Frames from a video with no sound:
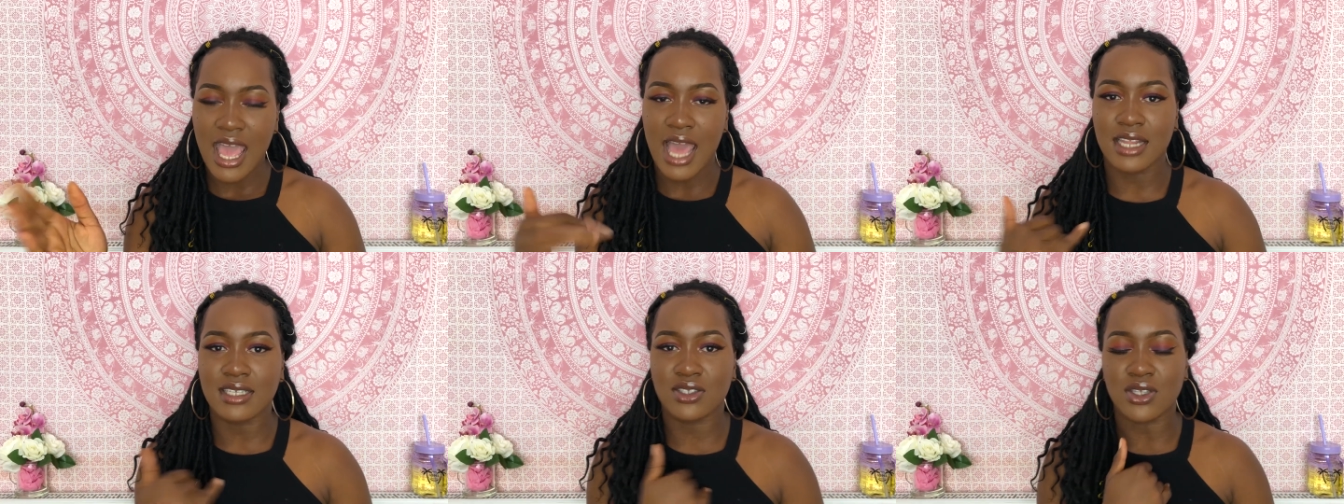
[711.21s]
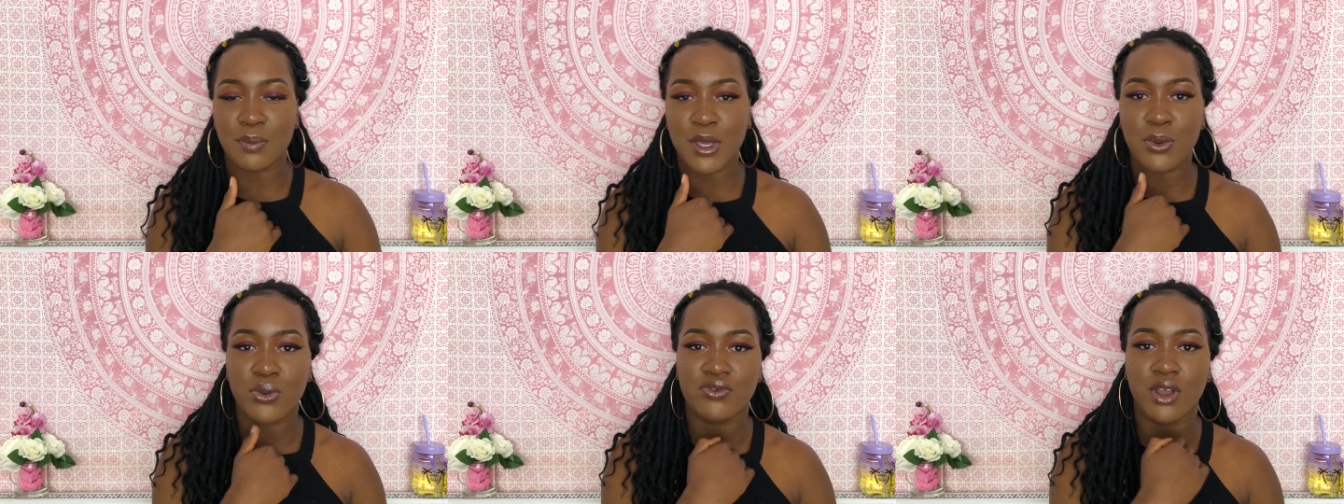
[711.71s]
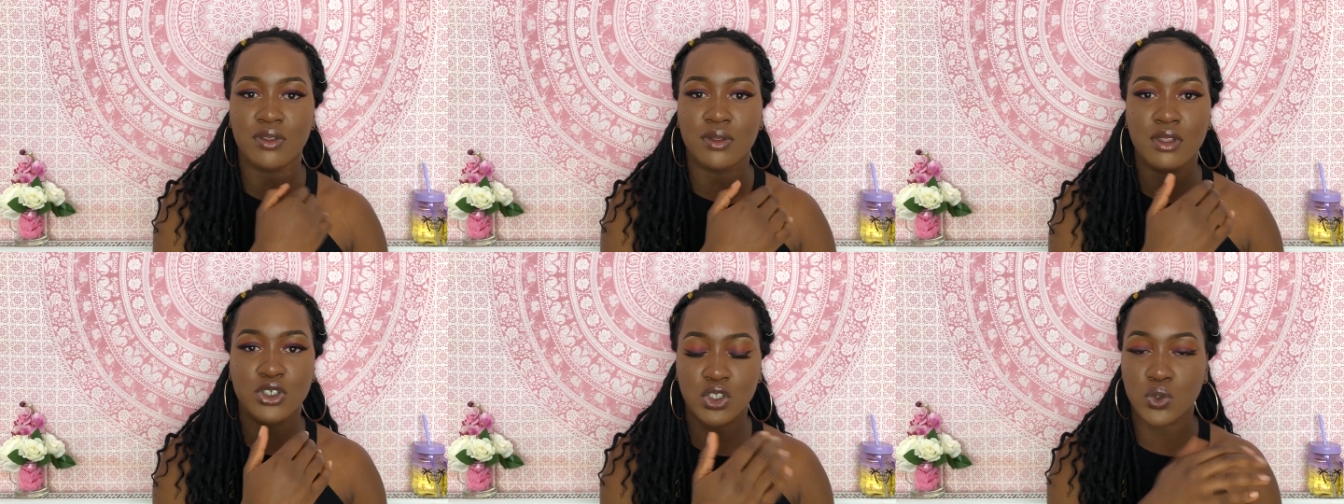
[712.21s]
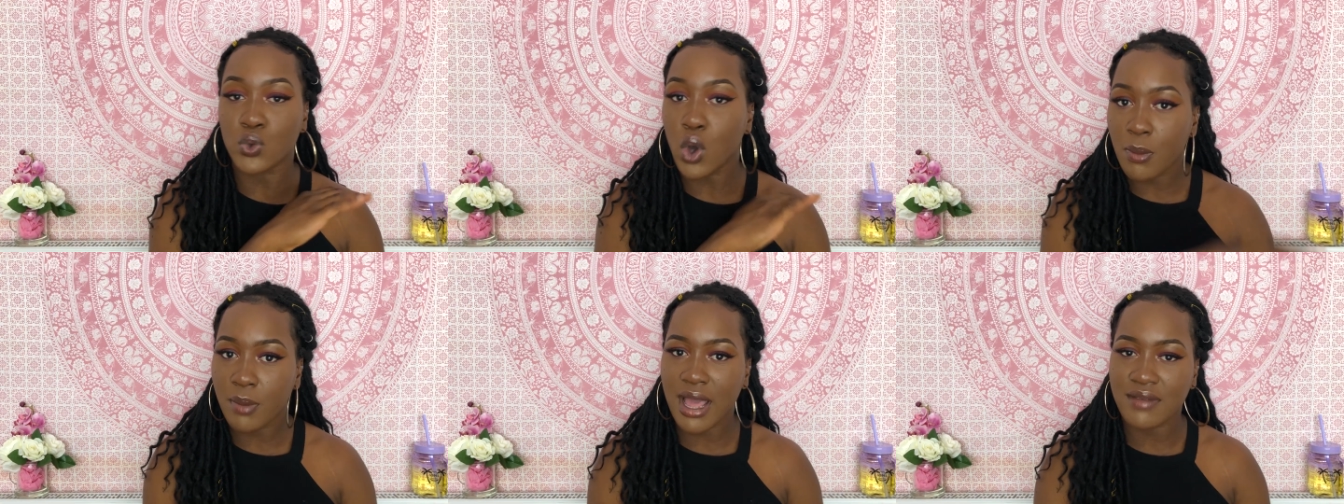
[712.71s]
and there's some people who've done just
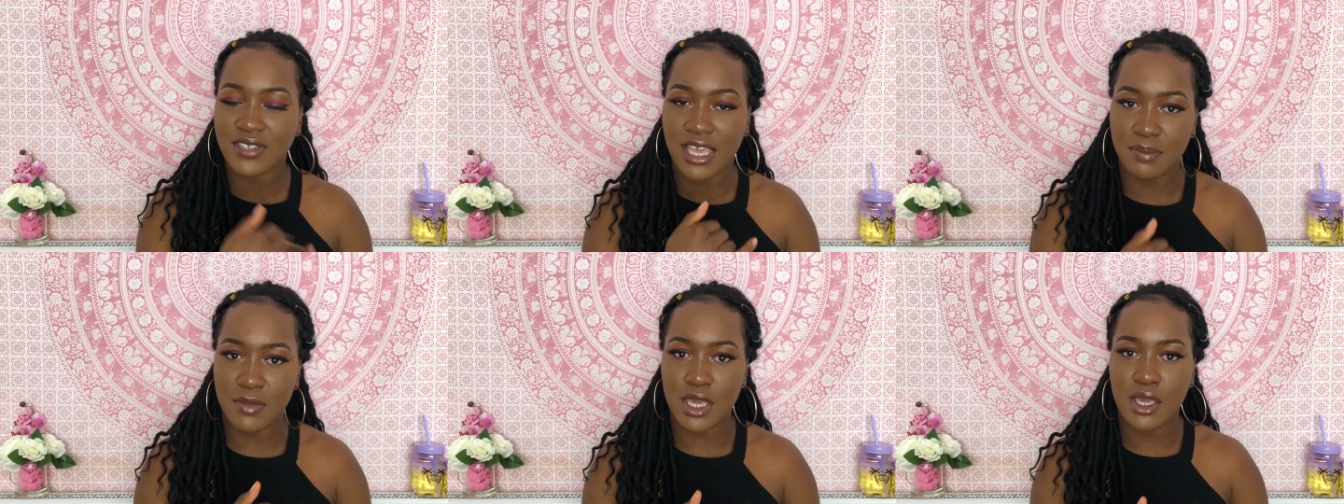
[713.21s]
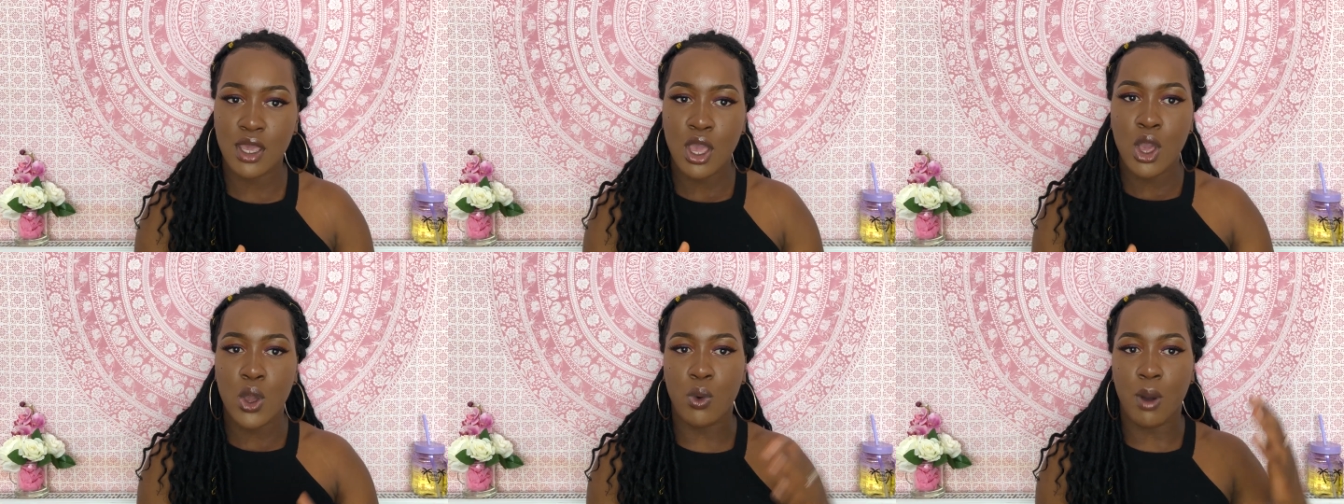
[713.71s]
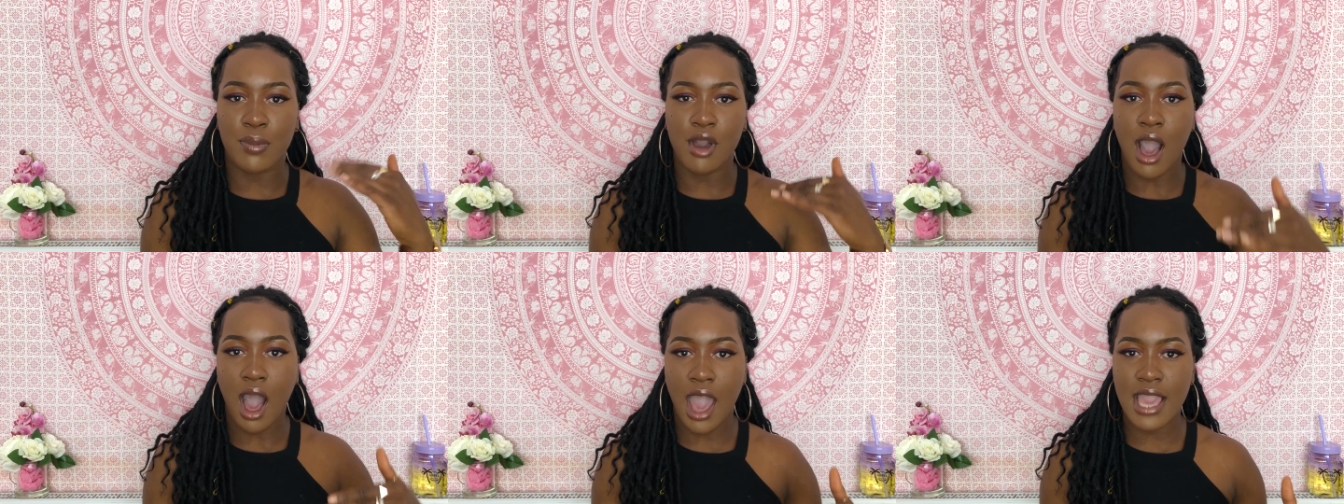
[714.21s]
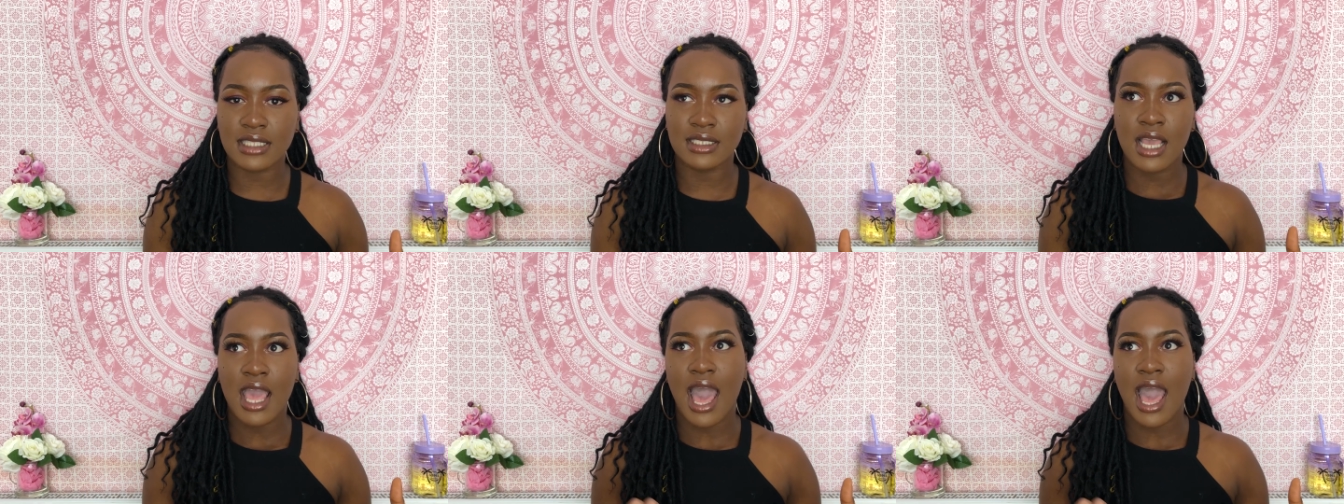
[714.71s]
normal maths like me who are behind,